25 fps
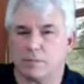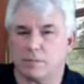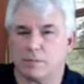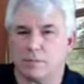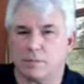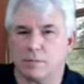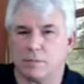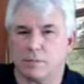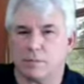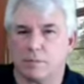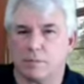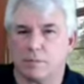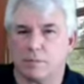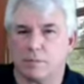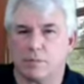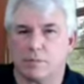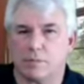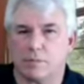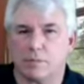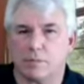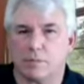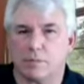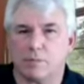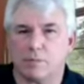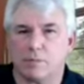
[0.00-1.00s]

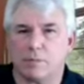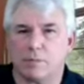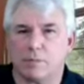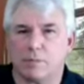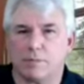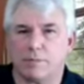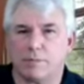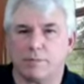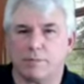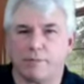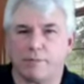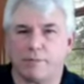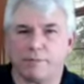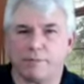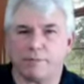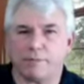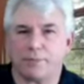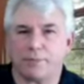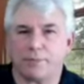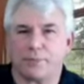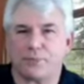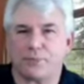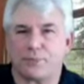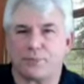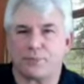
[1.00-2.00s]

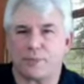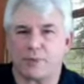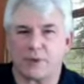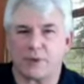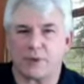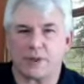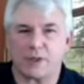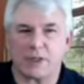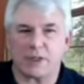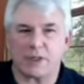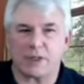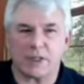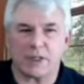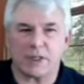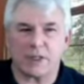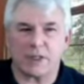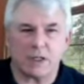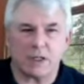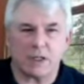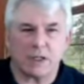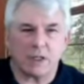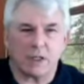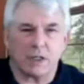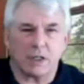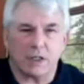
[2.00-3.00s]

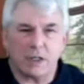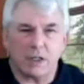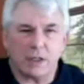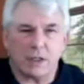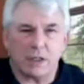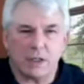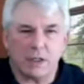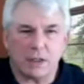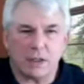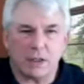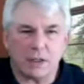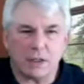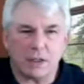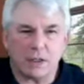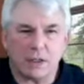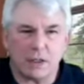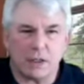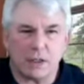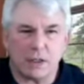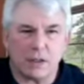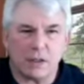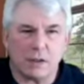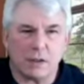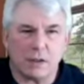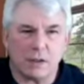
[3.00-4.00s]

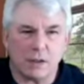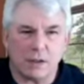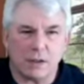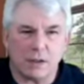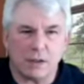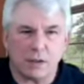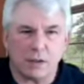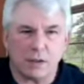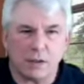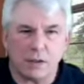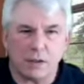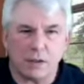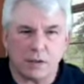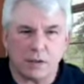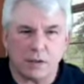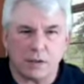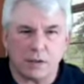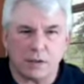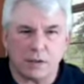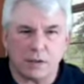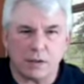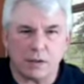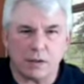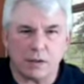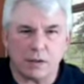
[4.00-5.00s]

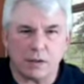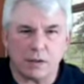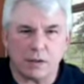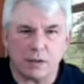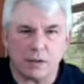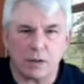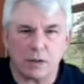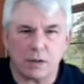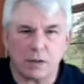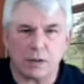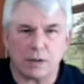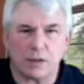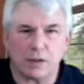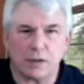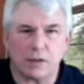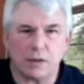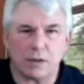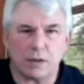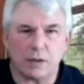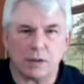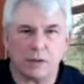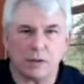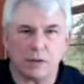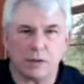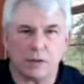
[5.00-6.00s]

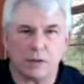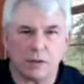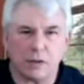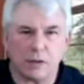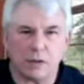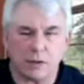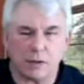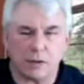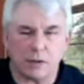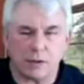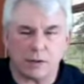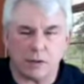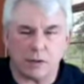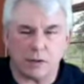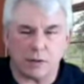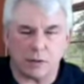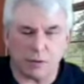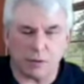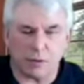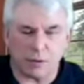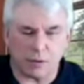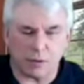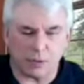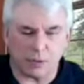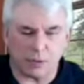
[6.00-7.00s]

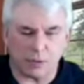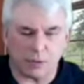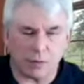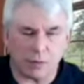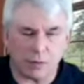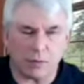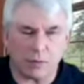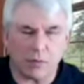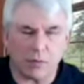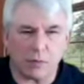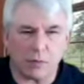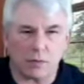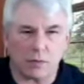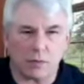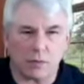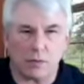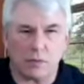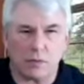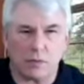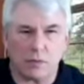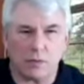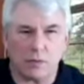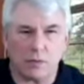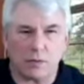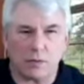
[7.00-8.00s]
(silent)